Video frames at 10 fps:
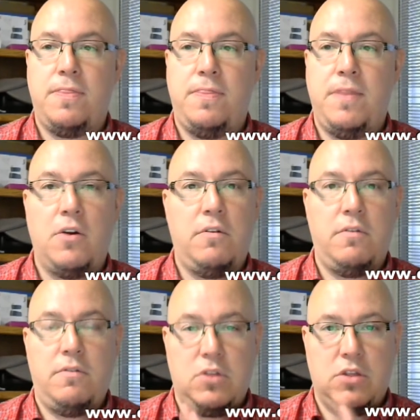the
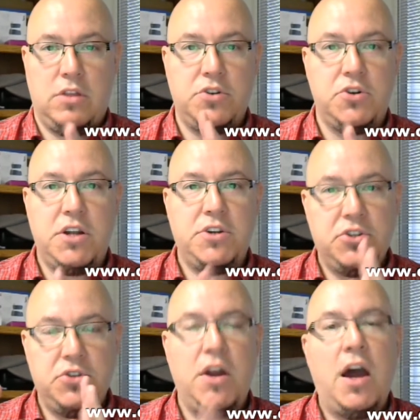search
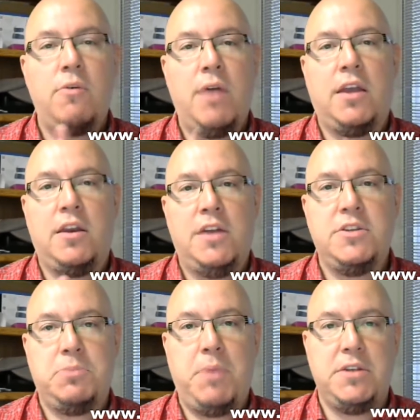engines do not recognize
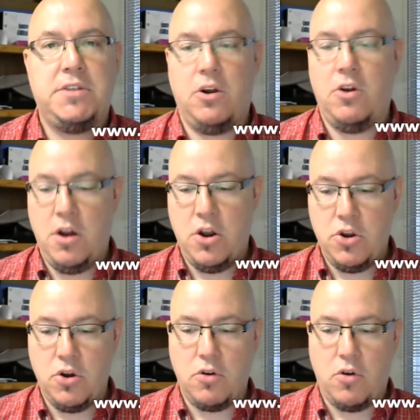a space there.
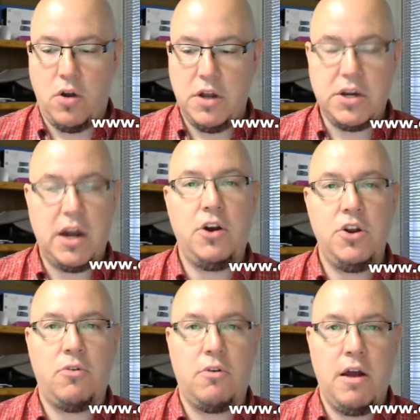Your entire
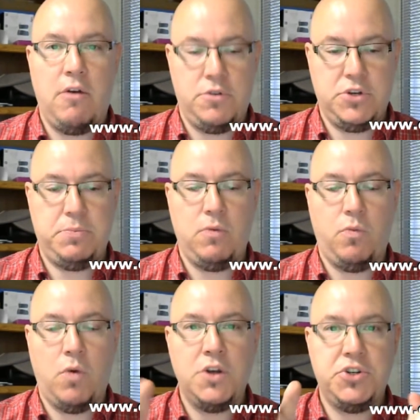URL will just be
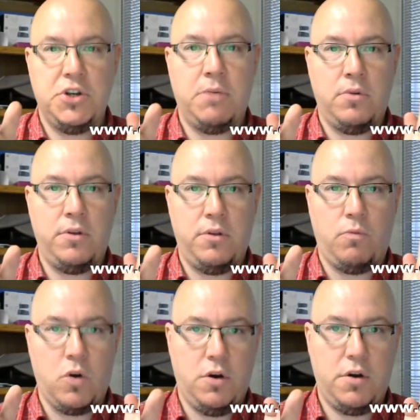one jumbled
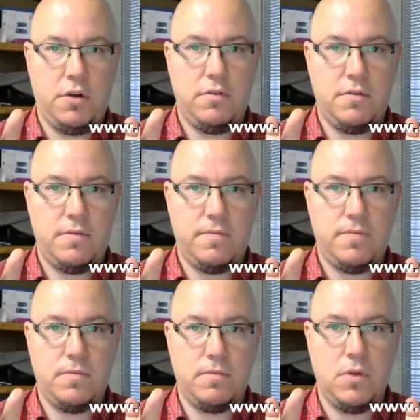word.
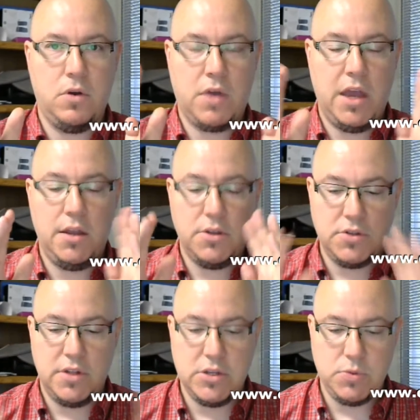Okay,
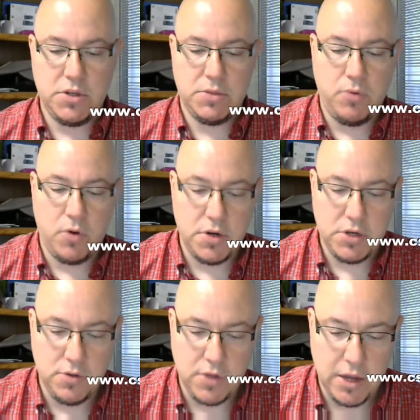so that's why it's important
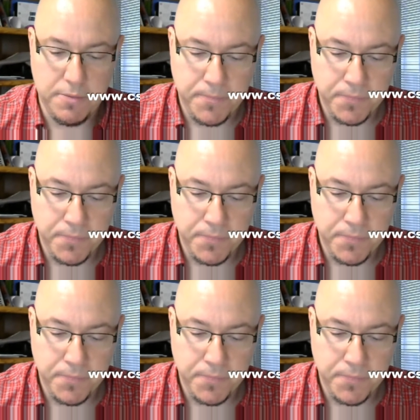to do that.